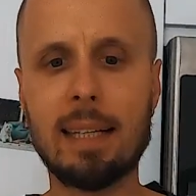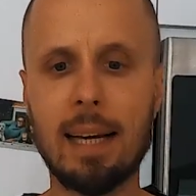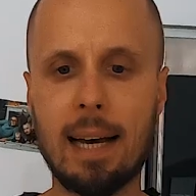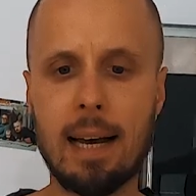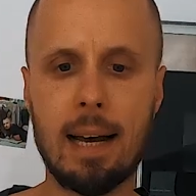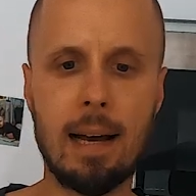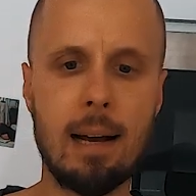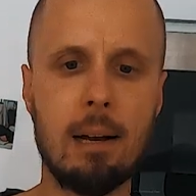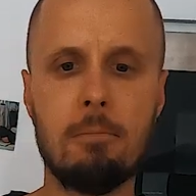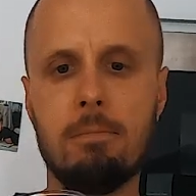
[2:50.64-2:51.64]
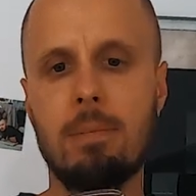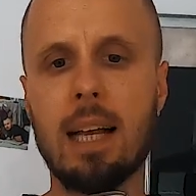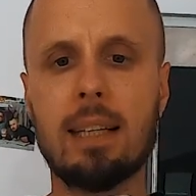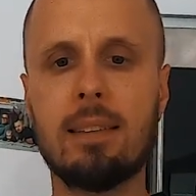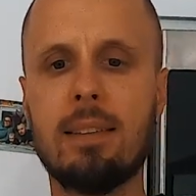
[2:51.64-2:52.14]
like a,
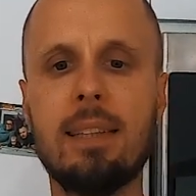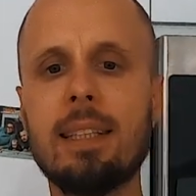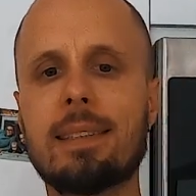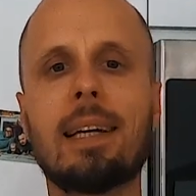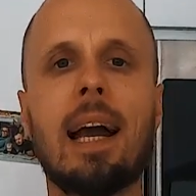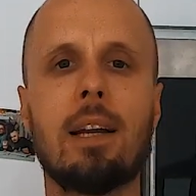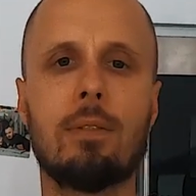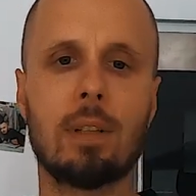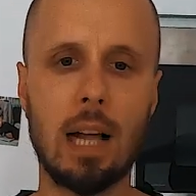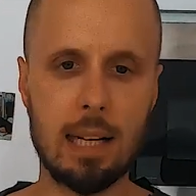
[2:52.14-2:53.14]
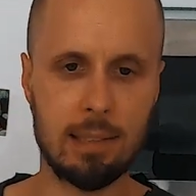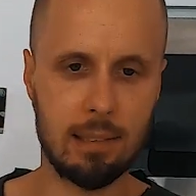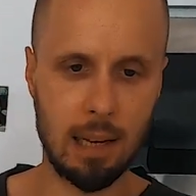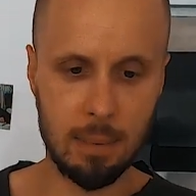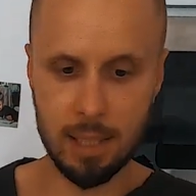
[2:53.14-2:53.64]
like this kind of
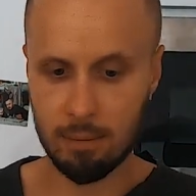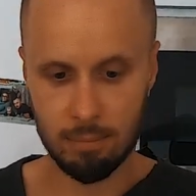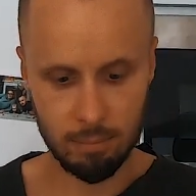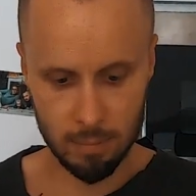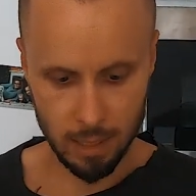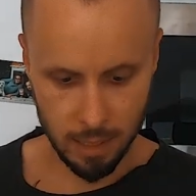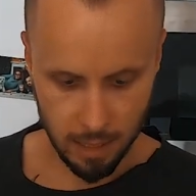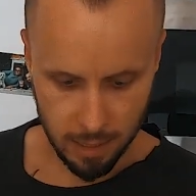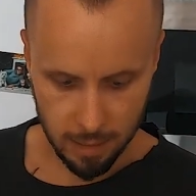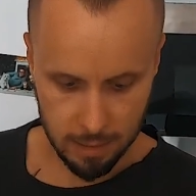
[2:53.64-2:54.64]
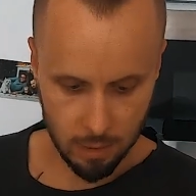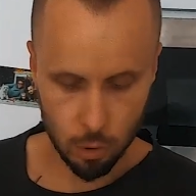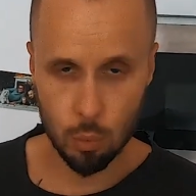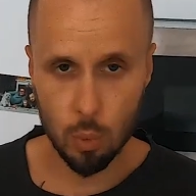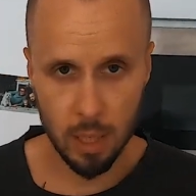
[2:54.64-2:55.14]
glass. I mean, it's
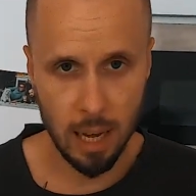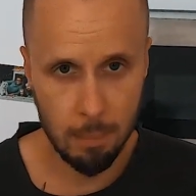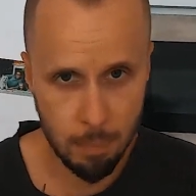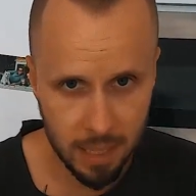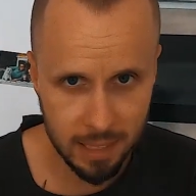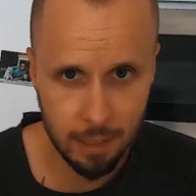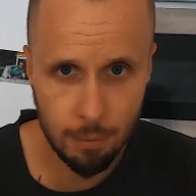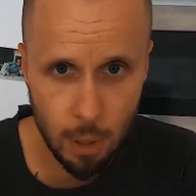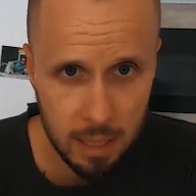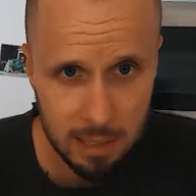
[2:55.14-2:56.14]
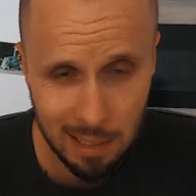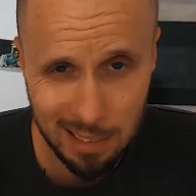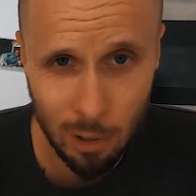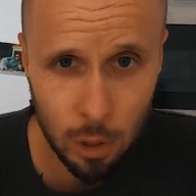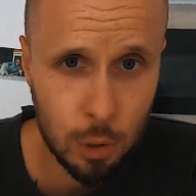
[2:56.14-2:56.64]
not really a big difference
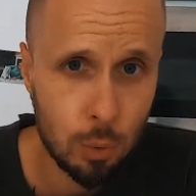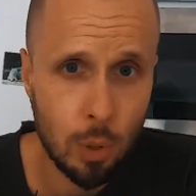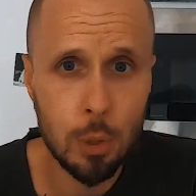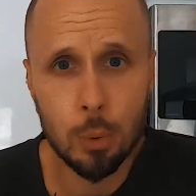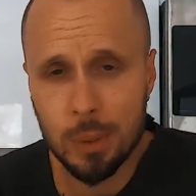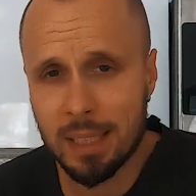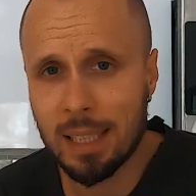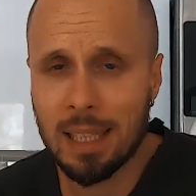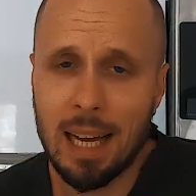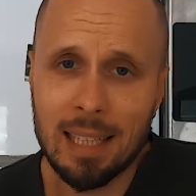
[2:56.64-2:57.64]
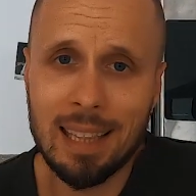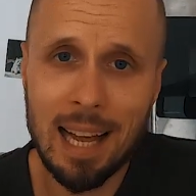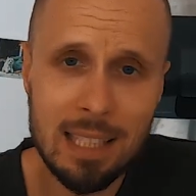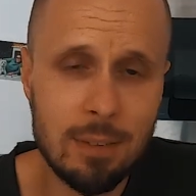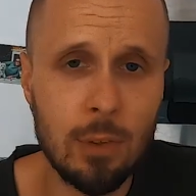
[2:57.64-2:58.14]
as long as you are using a
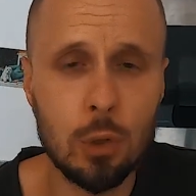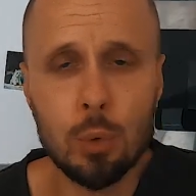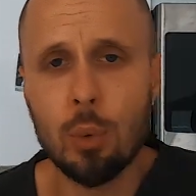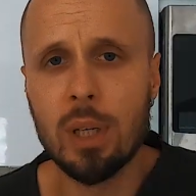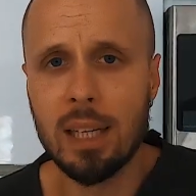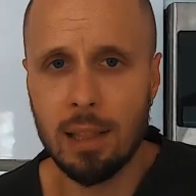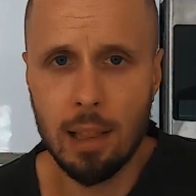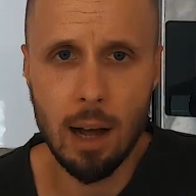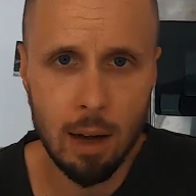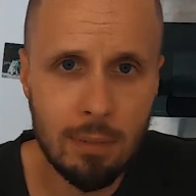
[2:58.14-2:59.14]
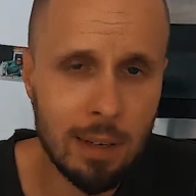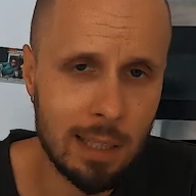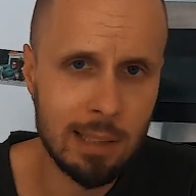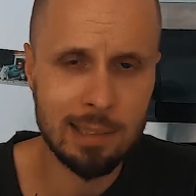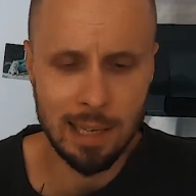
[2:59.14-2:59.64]
glass that you really love
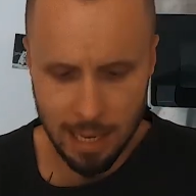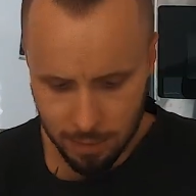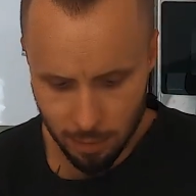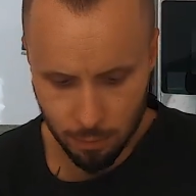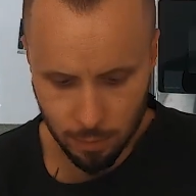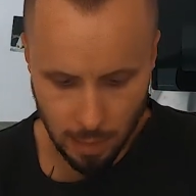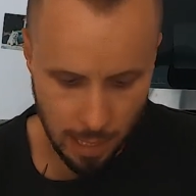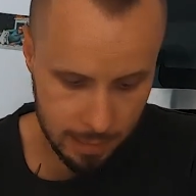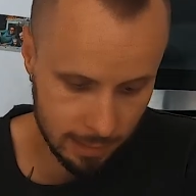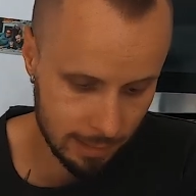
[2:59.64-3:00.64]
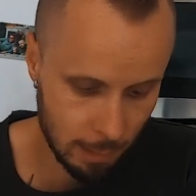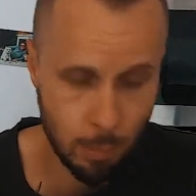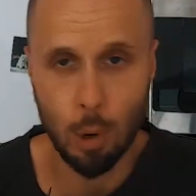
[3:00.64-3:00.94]
and the size of glass is